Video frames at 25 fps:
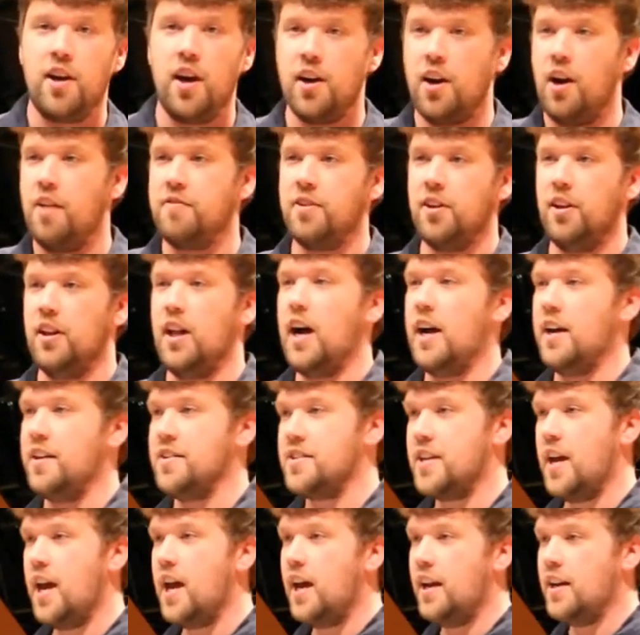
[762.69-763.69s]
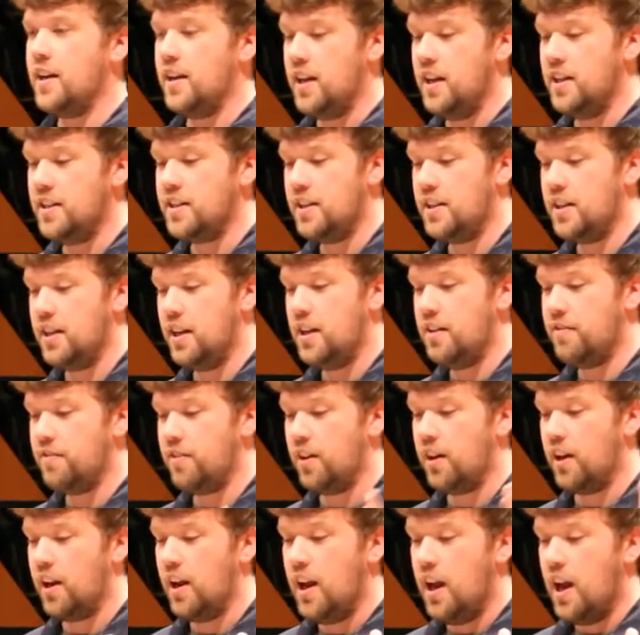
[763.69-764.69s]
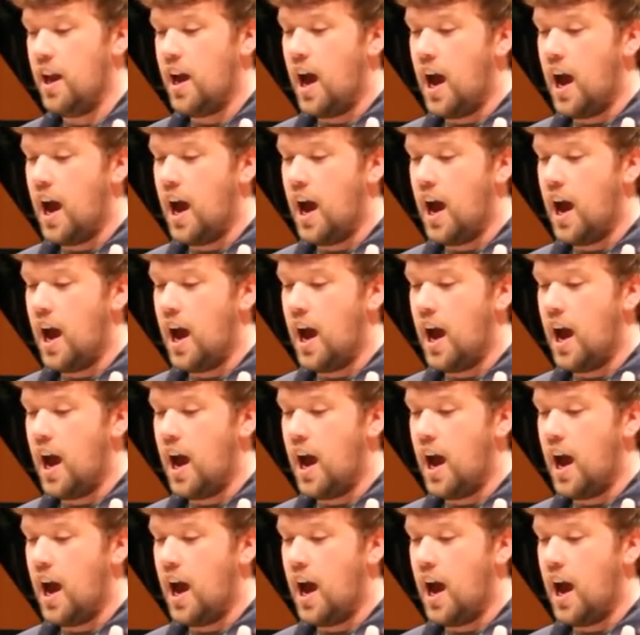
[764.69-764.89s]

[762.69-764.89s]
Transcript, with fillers: cut off Goliath's head, and he didn't even